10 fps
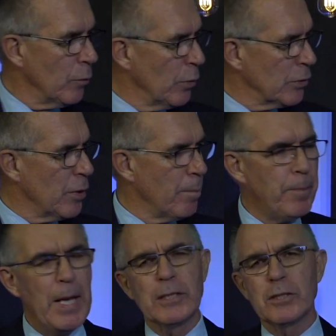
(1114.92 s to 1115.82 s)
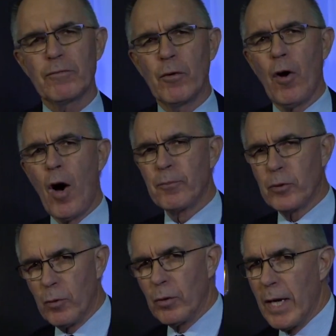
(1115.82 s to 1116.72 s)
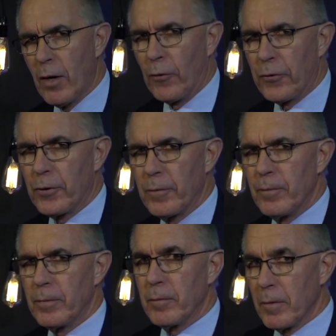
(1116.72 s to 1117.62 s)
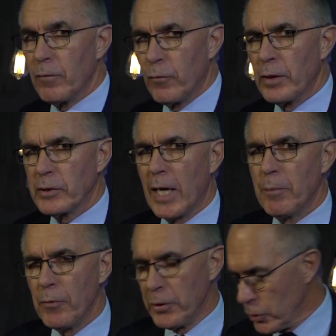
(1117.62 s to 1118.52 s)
was the best for optimal health. For example, this